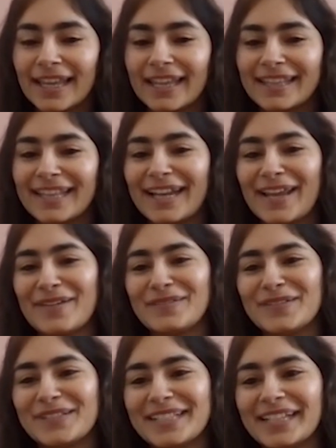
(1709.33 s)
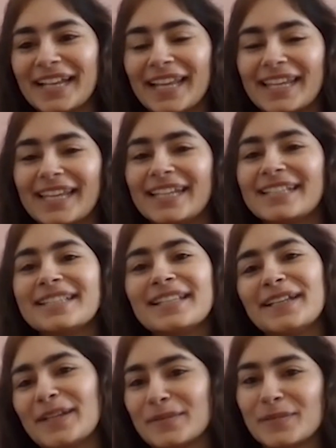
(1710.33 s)
And then I have to say, like, it's
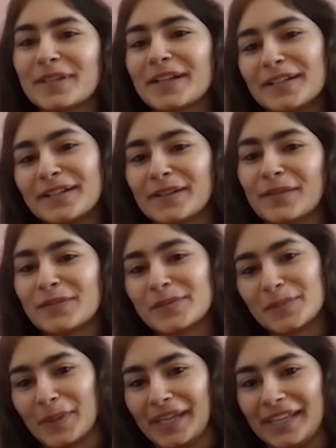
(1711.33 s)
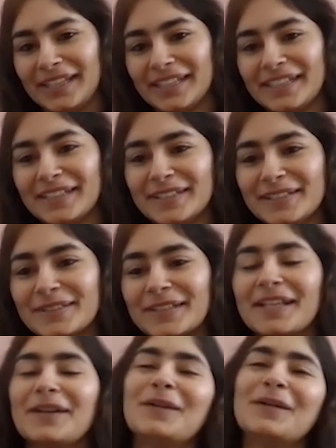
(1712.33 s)
the neighbor country of Spain. So
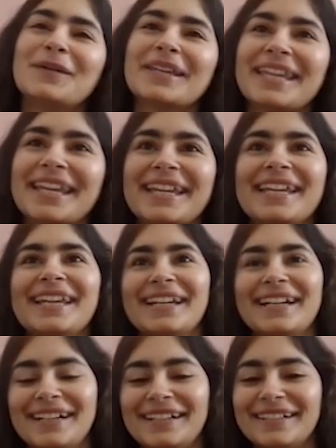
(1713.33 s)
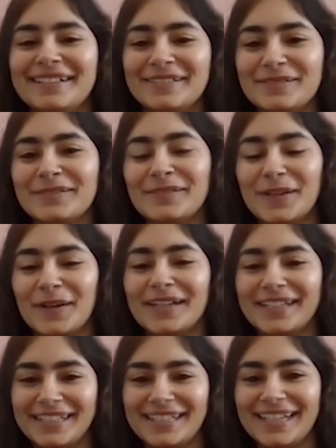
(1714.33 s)
they, okay, we
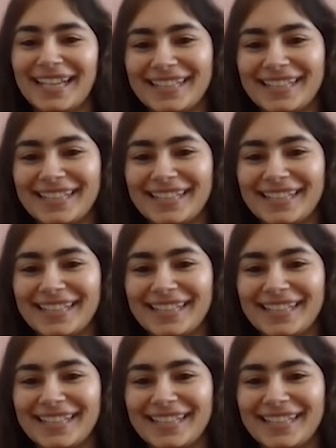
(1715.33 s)
got it like